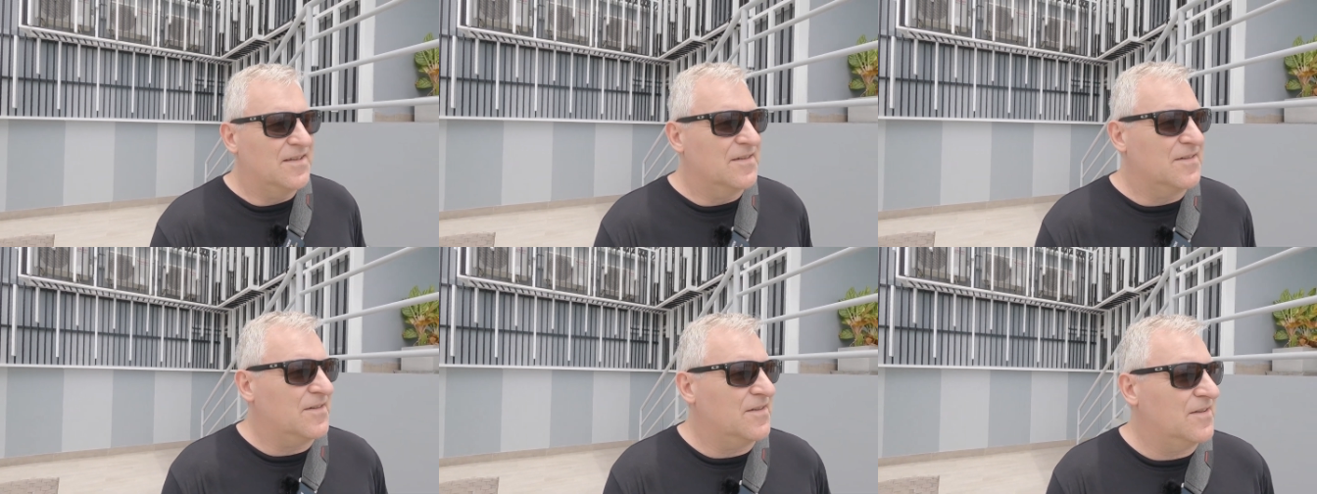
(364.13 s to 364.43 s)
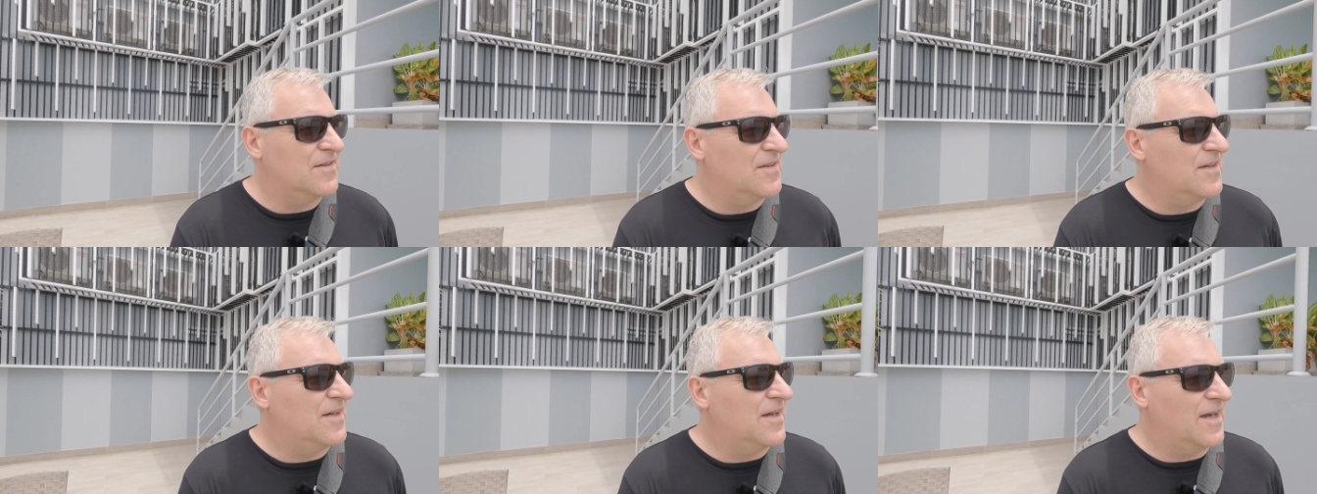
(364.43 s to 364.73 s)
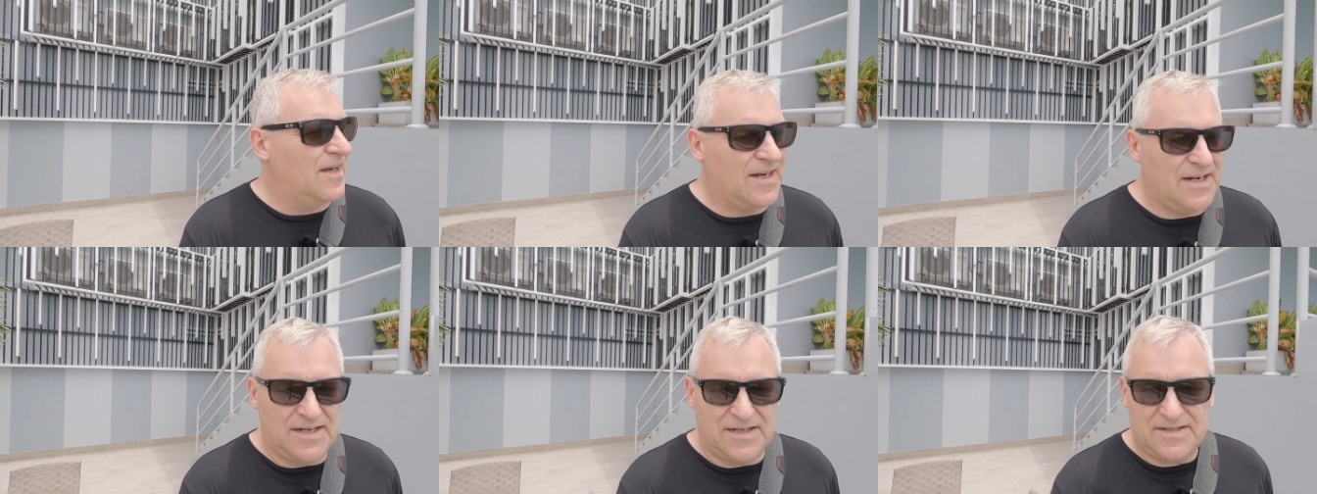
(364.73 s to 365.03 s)
the
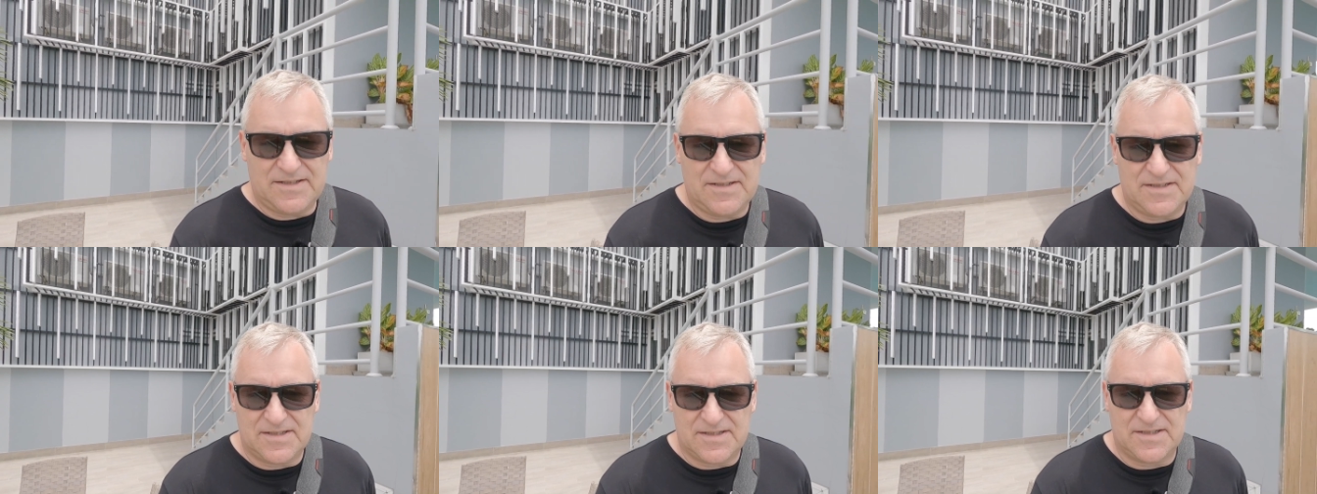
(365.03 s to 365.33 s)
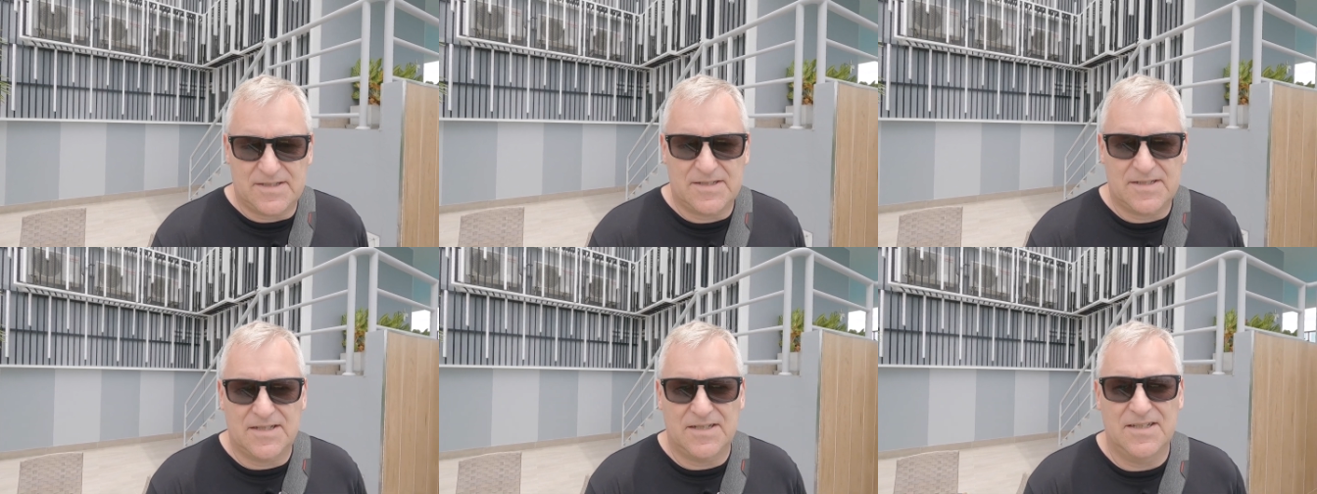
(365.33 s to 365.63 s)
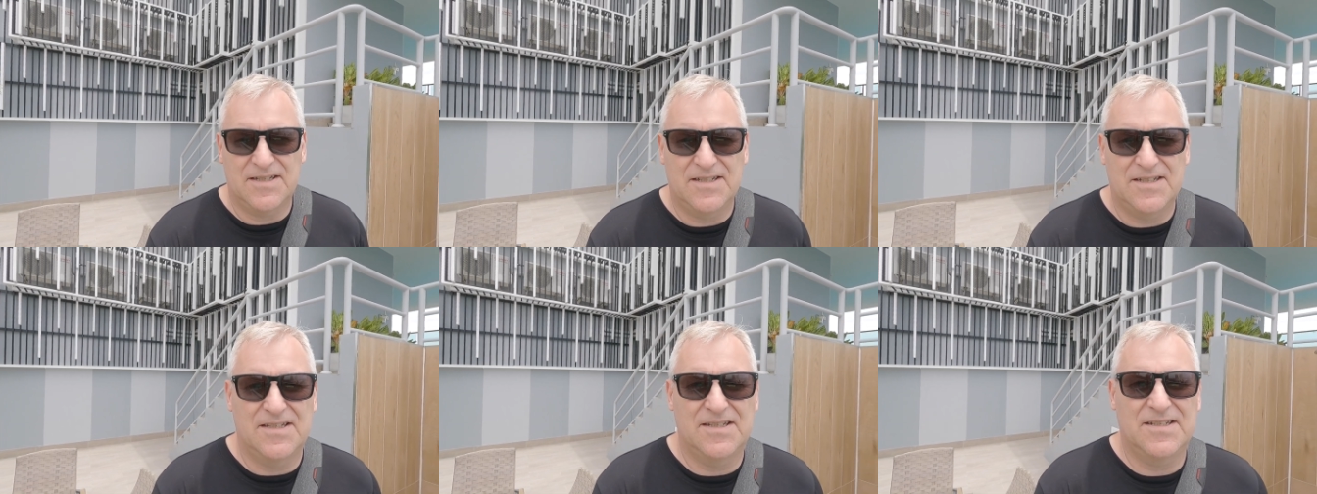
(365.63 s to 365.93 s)
islands
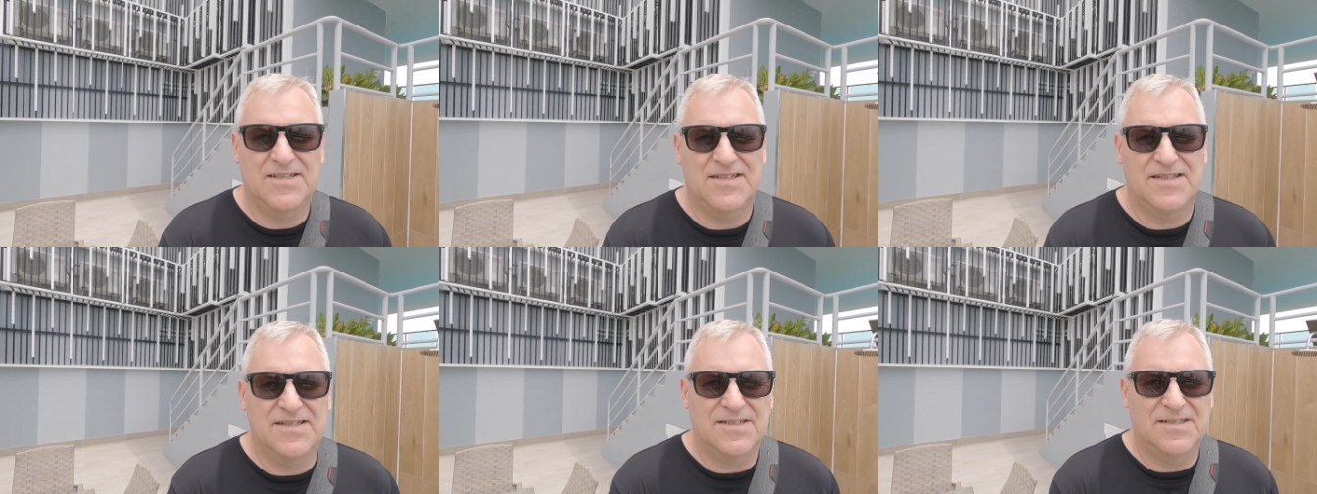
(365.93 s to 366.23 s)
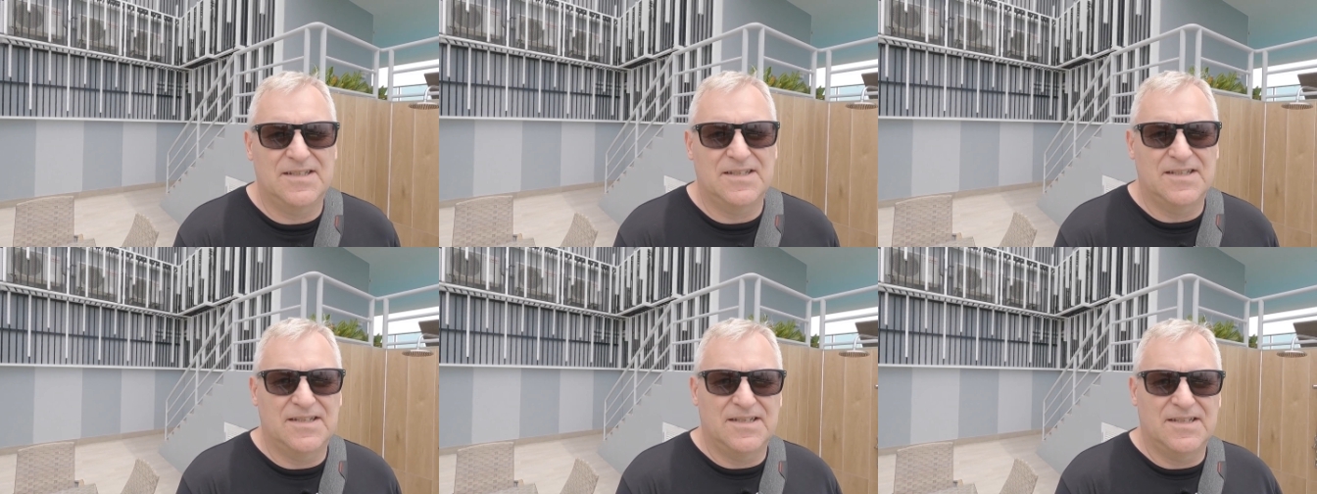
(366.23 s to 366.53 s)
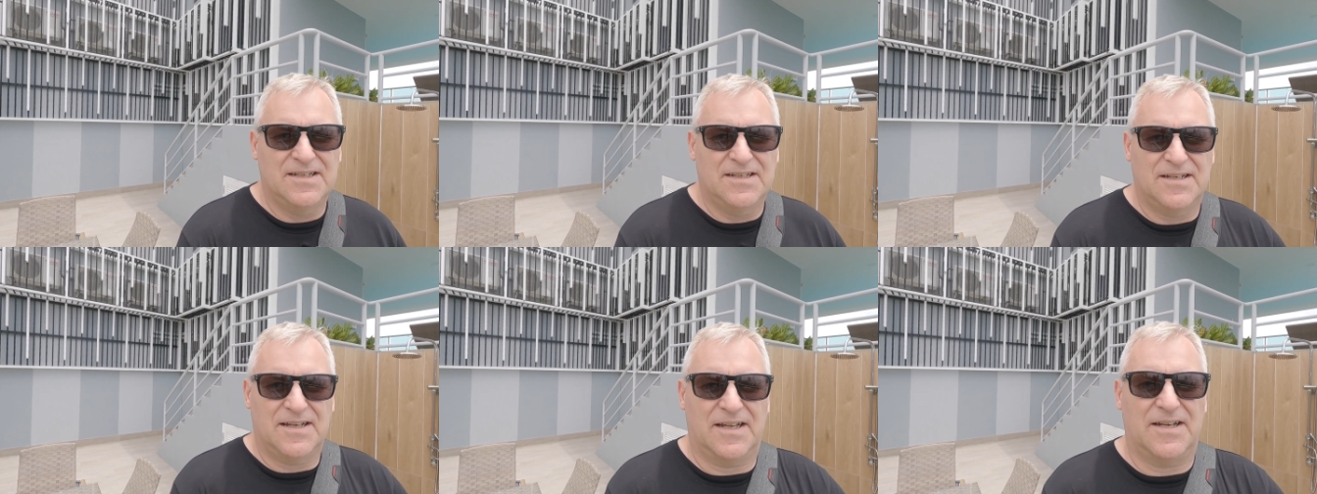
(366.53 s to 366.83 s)

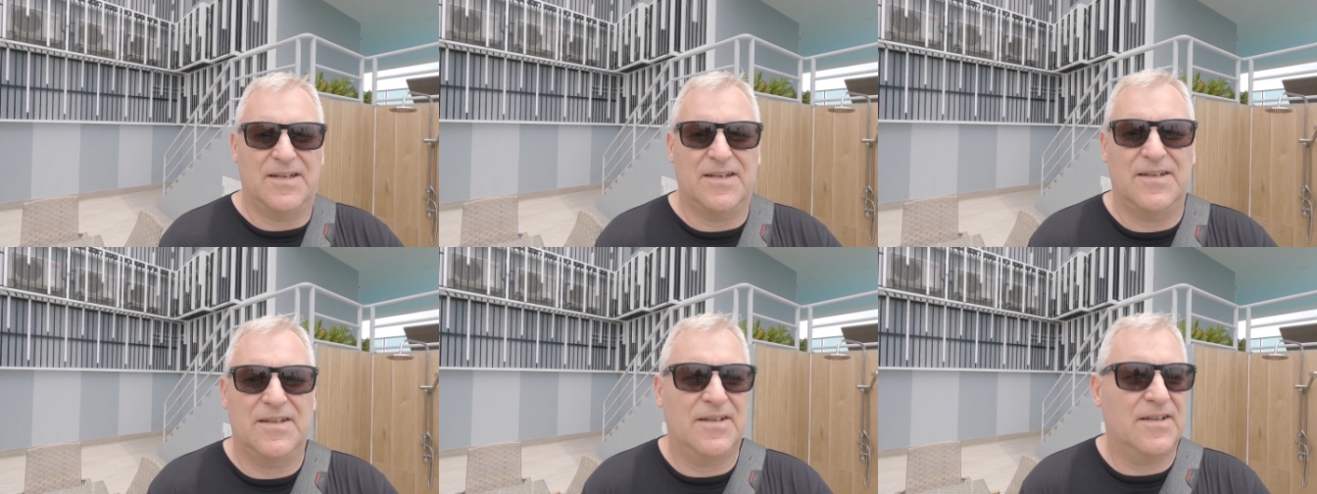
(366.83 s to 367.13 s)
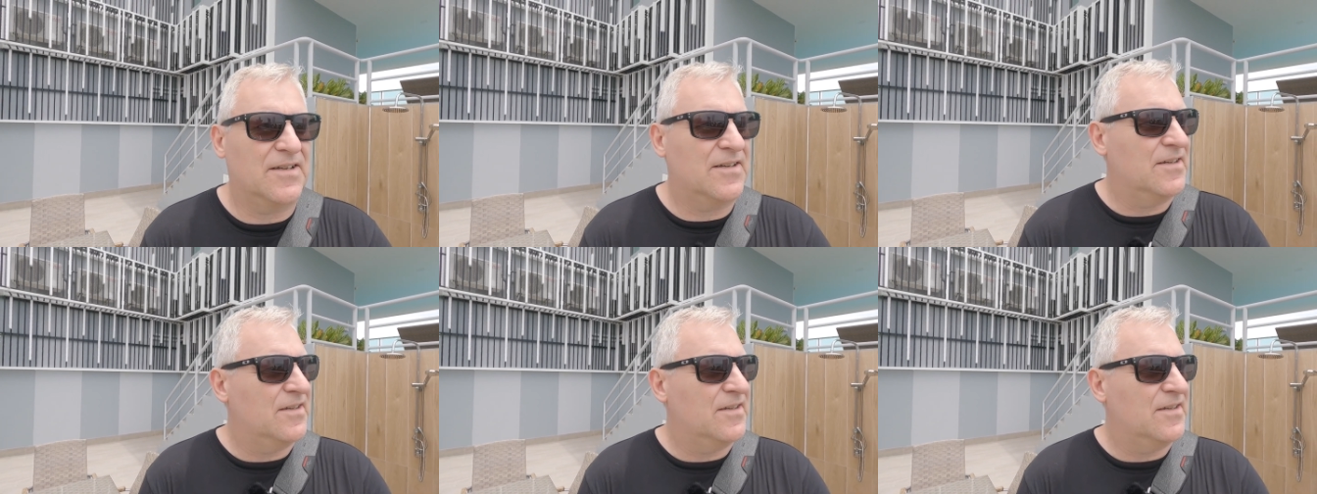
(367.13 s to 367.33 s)
and